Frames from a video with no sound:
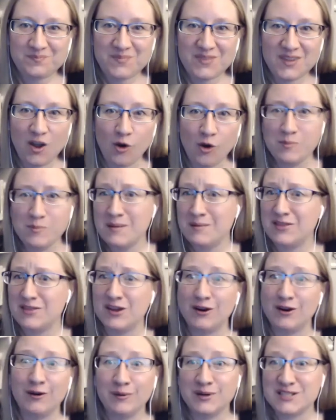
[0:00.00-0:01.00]
Or maybe
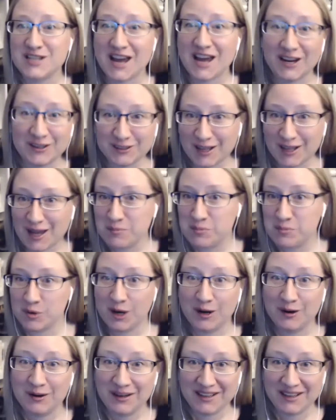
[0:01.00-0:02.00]
they're a retired
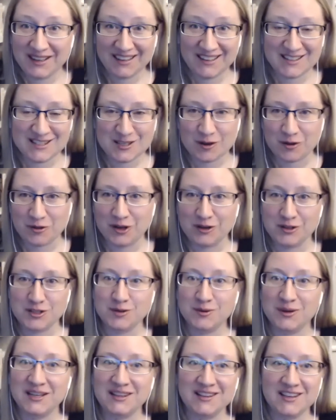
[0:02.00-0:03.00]
librarian, and so they're
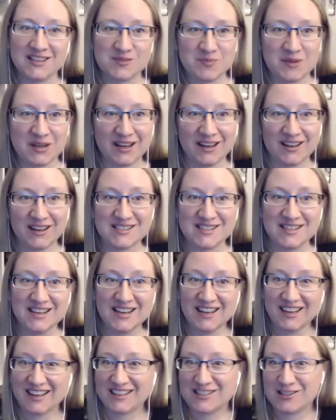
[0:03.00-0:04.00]
doing this because
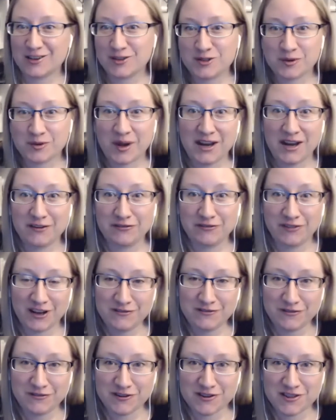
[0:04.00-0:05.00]
it's also kind of
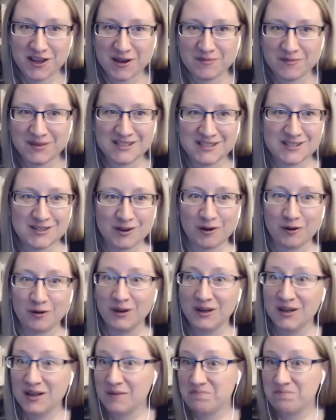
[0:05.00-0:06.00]
fun for them. And so
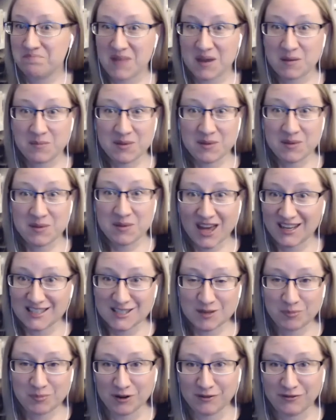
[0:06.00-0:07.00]
maybe that
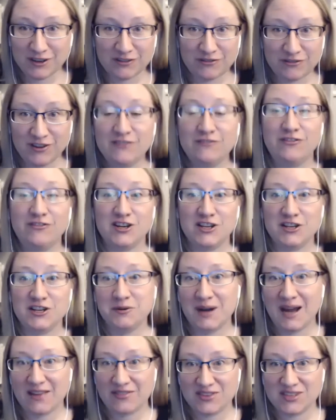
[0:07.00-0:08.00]
is the perfect fit for
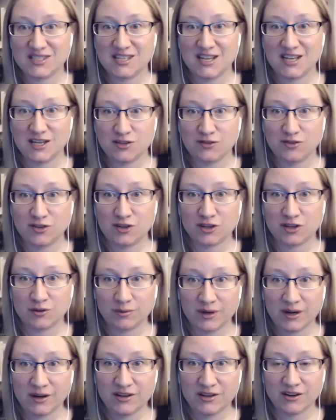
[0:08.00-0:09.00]
you at the stage of your
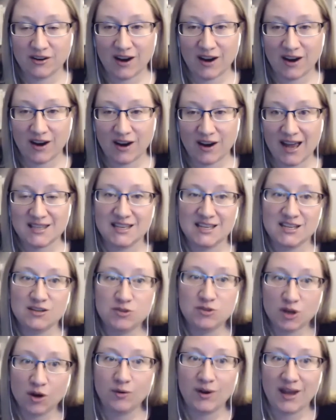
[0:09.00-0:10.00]
career you're at.
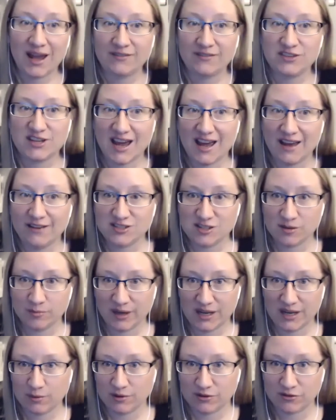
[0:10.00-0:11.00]
You don't have to have
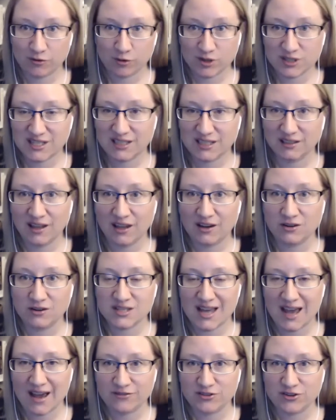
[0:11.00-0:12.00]
somebody with 14 letters
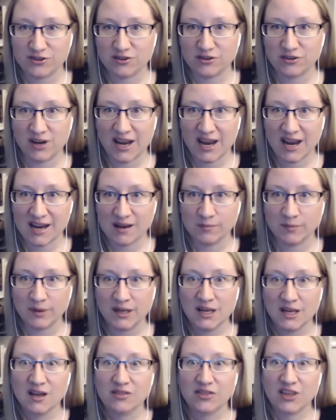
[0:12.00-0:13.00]
after their name.
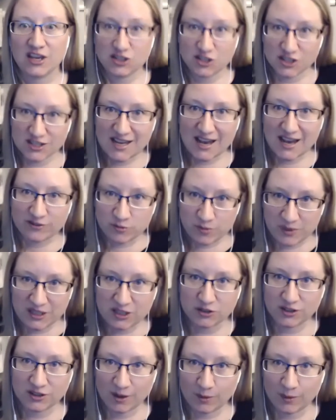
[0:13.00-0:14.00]
They just have to be
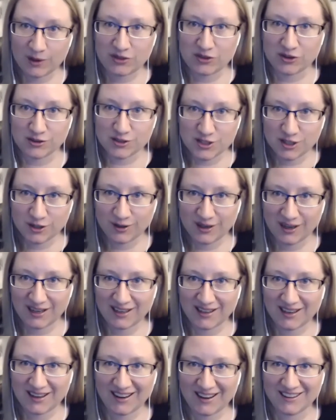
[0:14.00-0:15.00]
good at what they're doing.
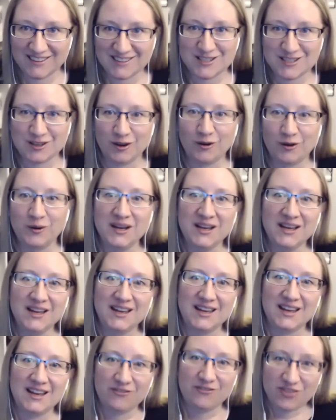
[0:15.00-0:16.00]
And so
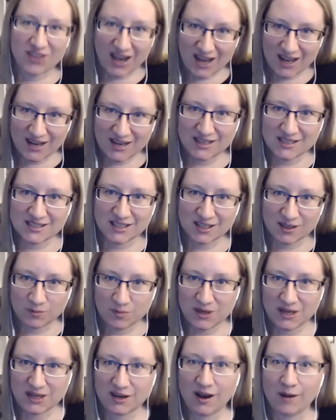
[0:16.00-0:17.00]
if that is going to
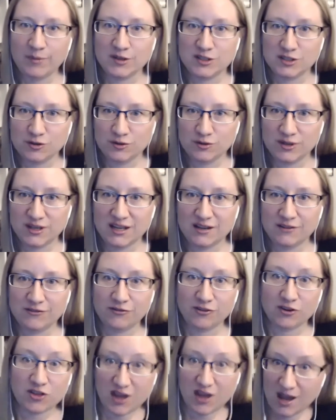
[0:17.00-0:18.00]
be an opportunity
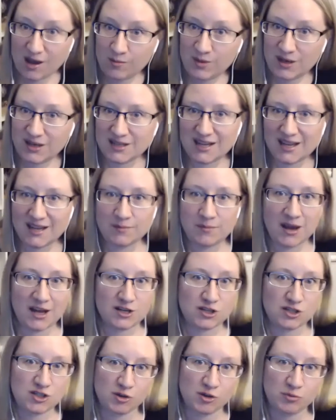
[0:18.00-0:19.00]
for them and
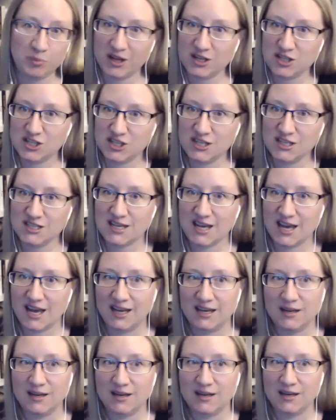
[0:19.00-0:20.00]
matches your budget,
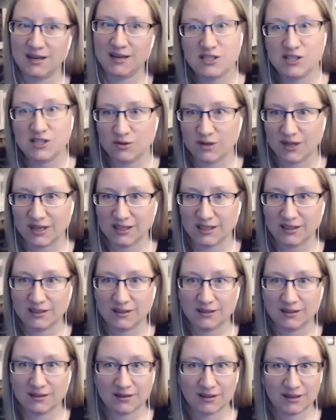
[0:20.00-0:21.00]
and it means you
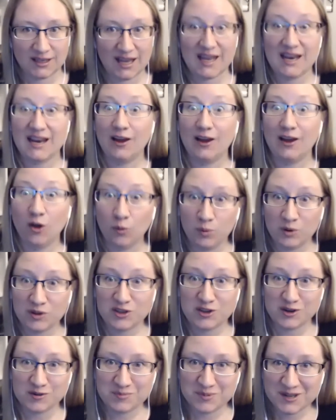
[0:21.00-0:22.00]
can get help
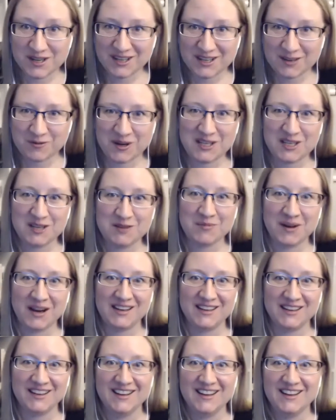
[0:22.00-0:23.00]
with your book when you
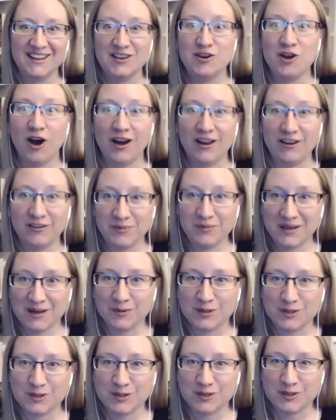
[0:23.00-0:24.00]
might not have been
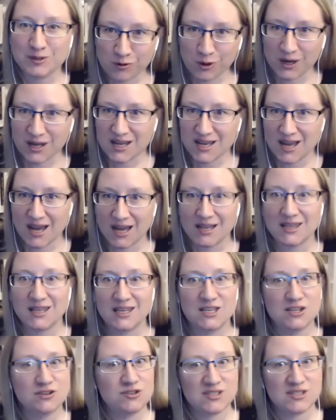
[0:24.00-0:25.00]
able to afford it yet,
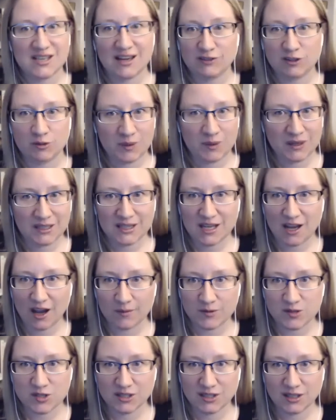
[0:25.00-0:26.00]
then you just have to pick the
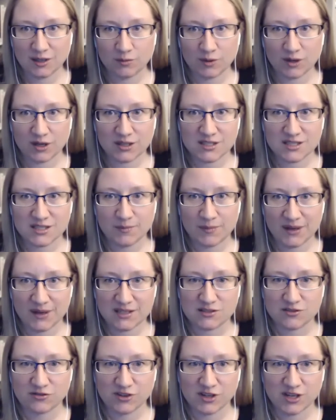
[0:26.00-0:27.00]
option that works the
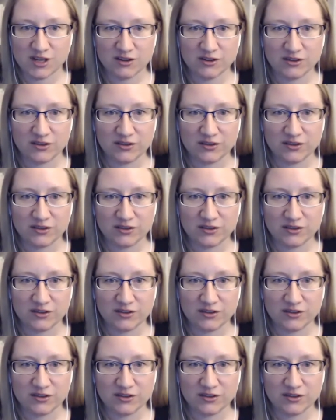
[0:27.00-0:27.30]
best for you.